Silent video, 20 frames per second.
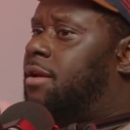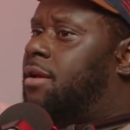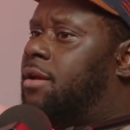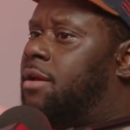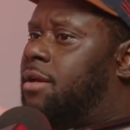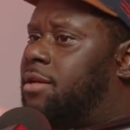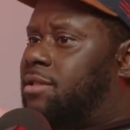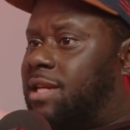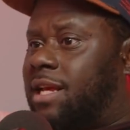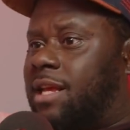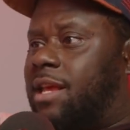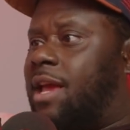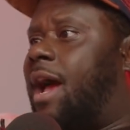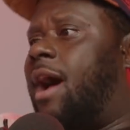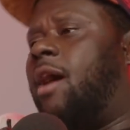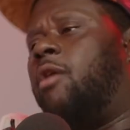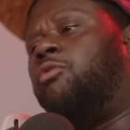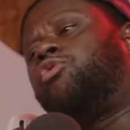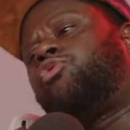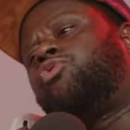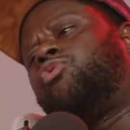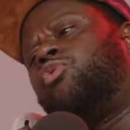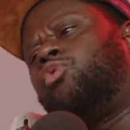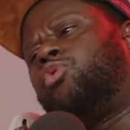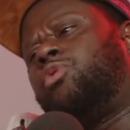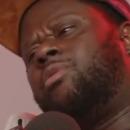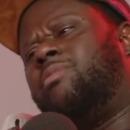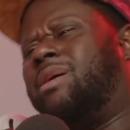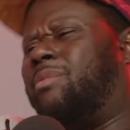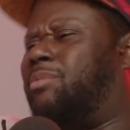Mm-hmm. It's like your mm. outro. So
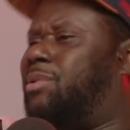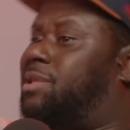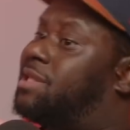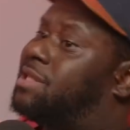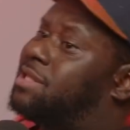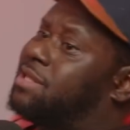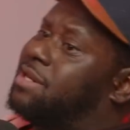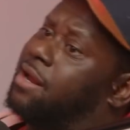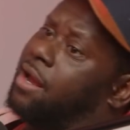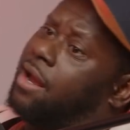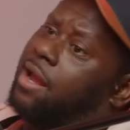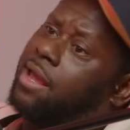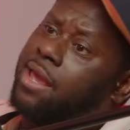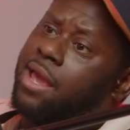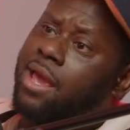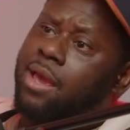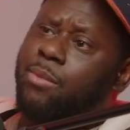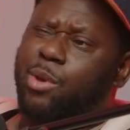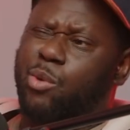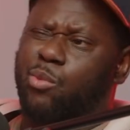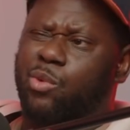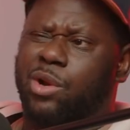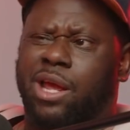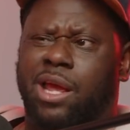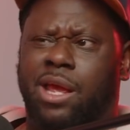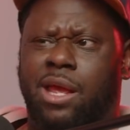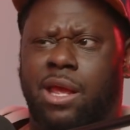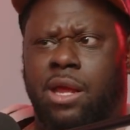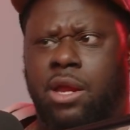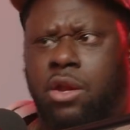I'm like, but this nigga came in with an
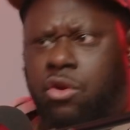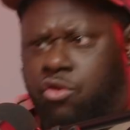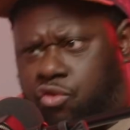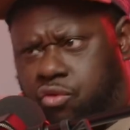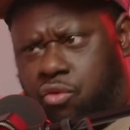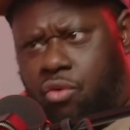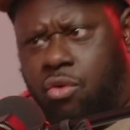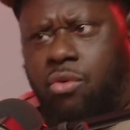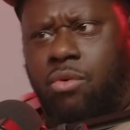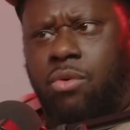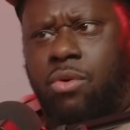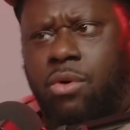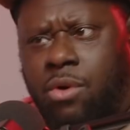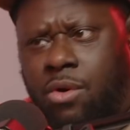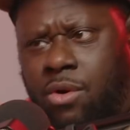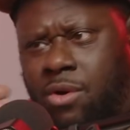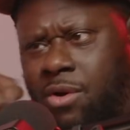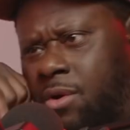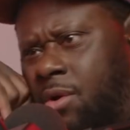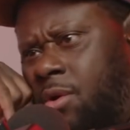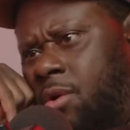intro. Mm-hmm.